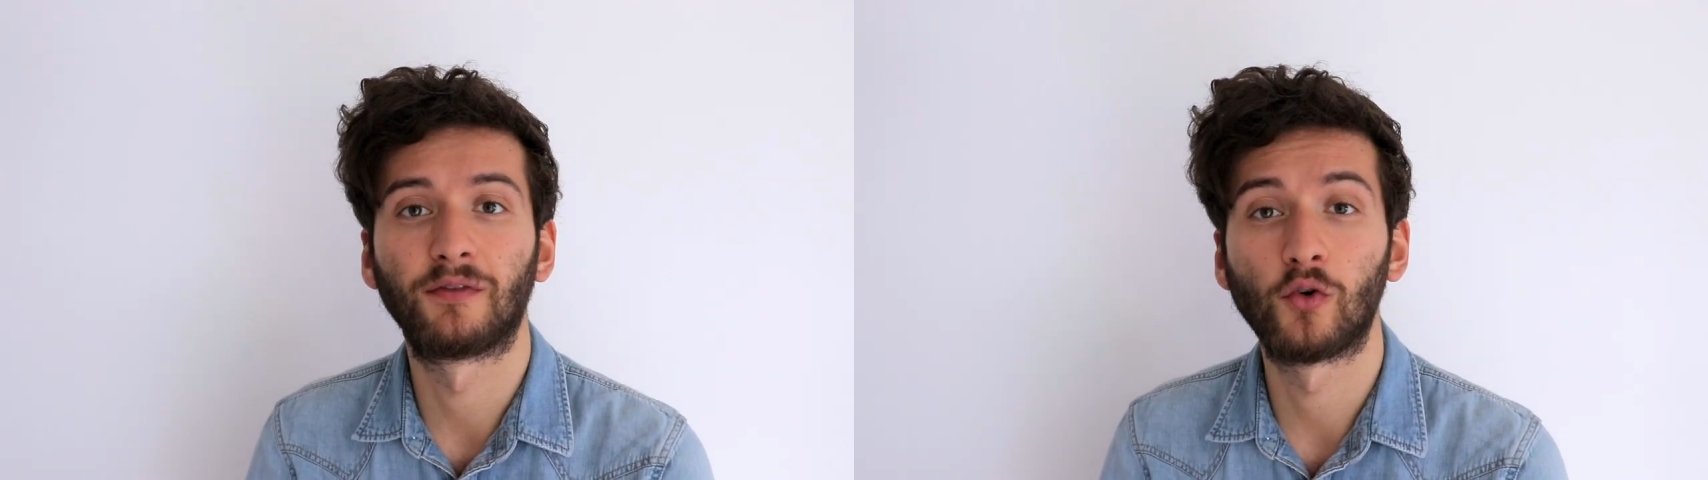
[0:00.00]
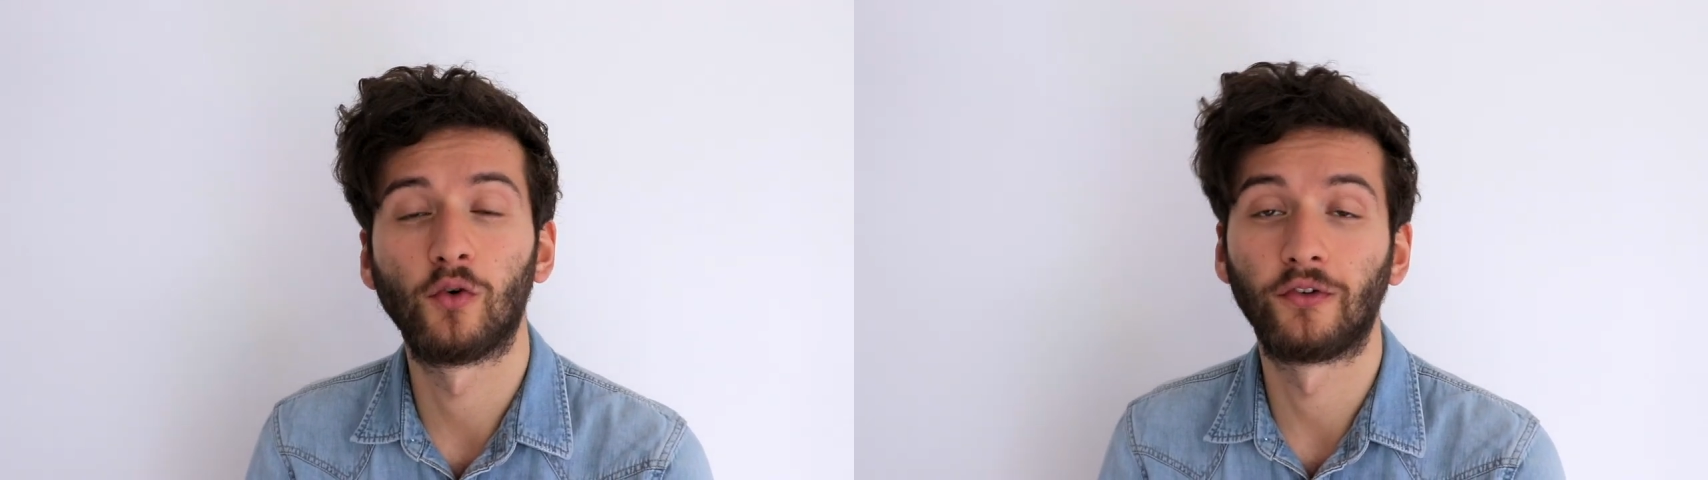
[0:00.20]

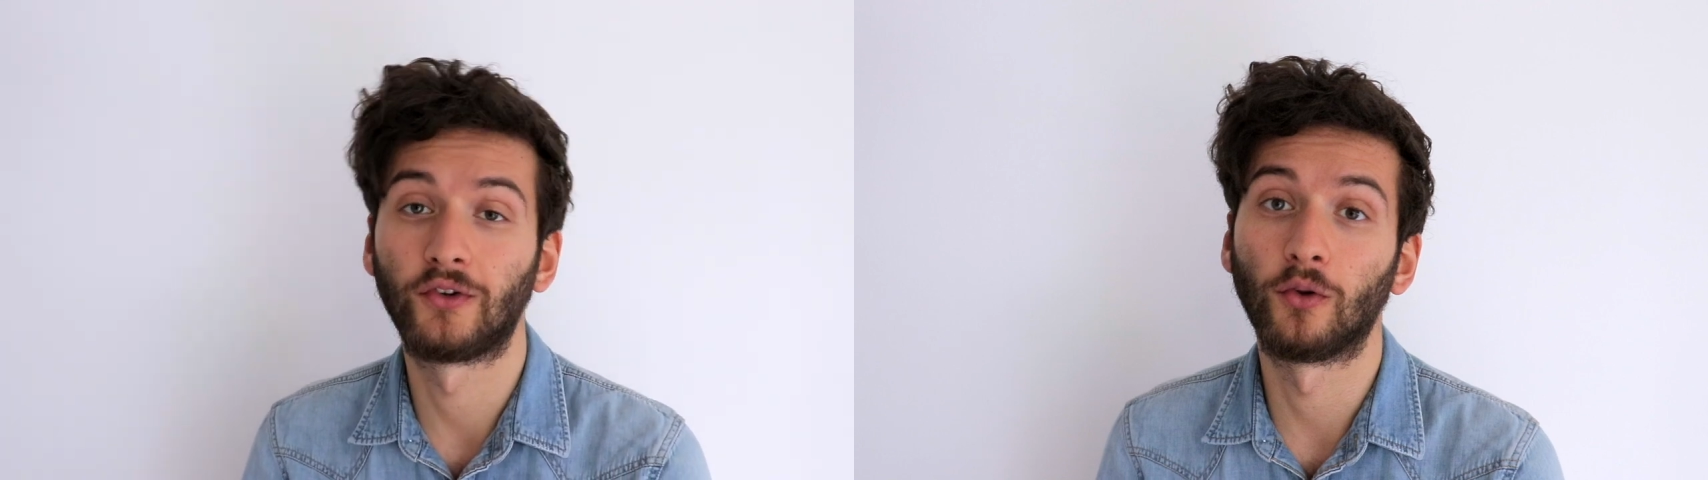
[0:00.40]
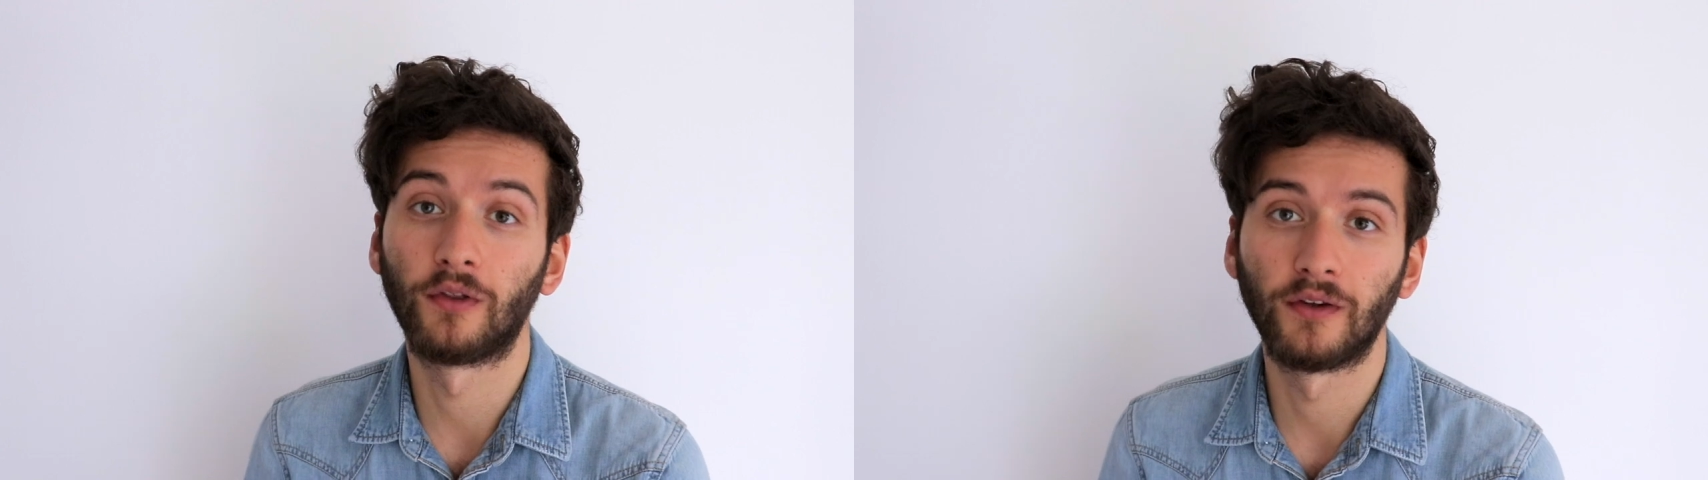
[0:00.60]
I've
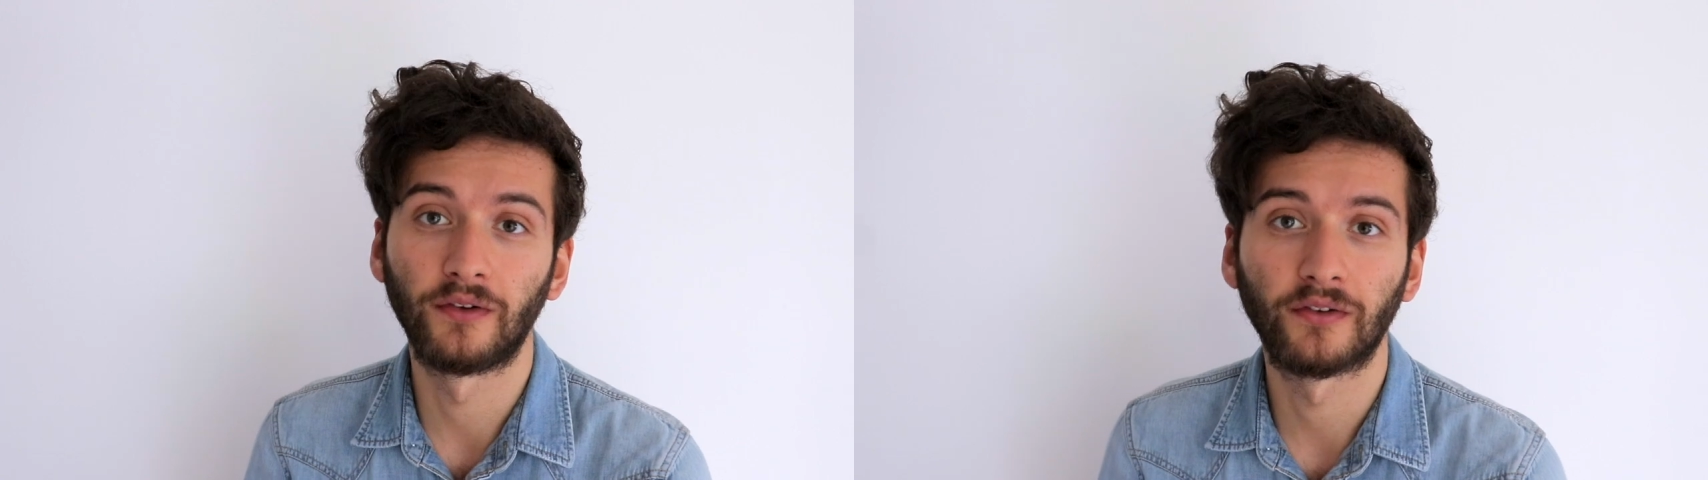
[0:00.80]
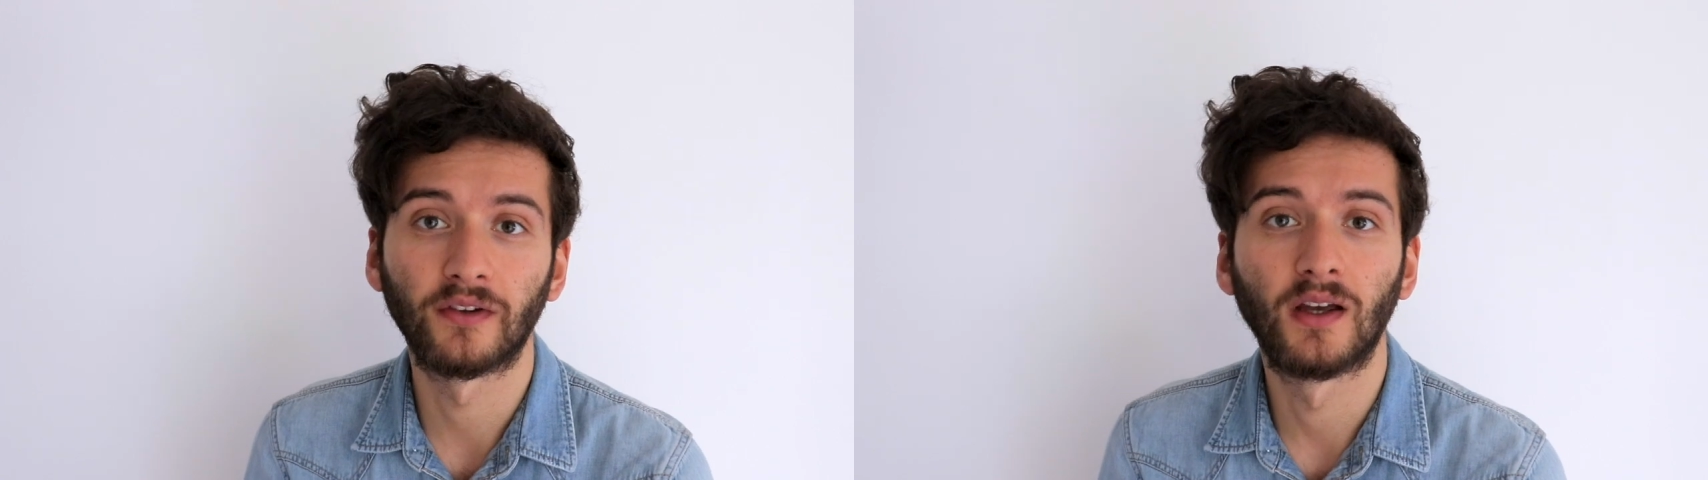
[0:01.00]
caused
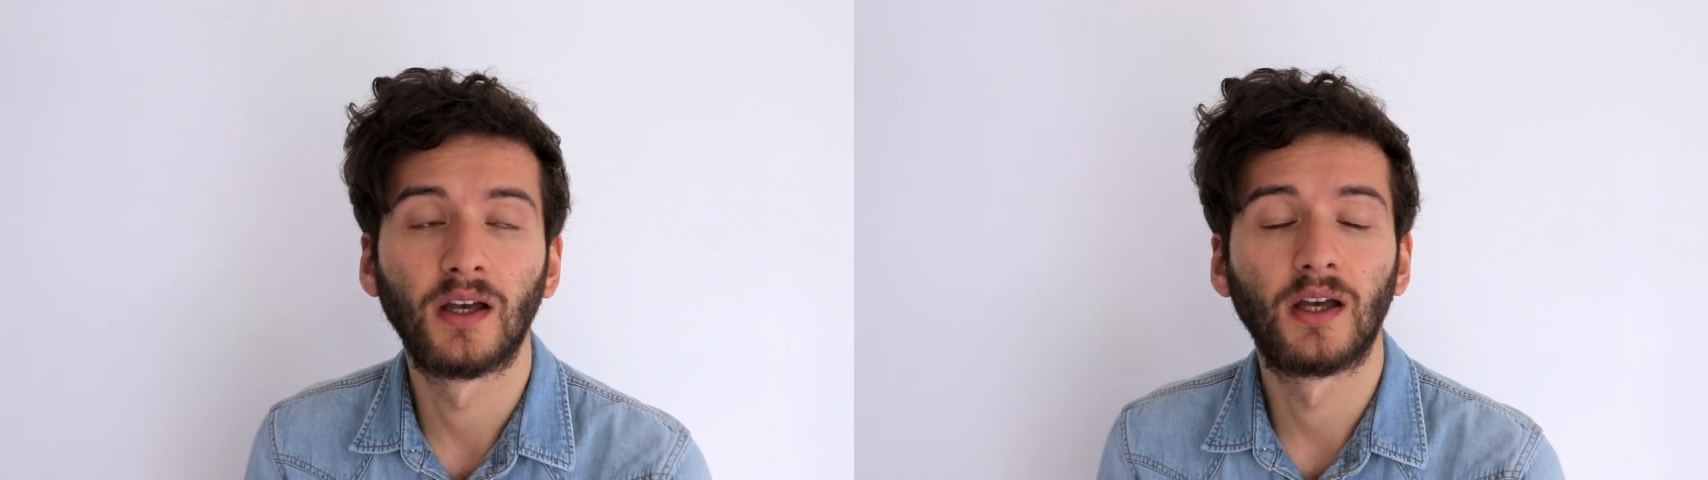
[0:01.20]
others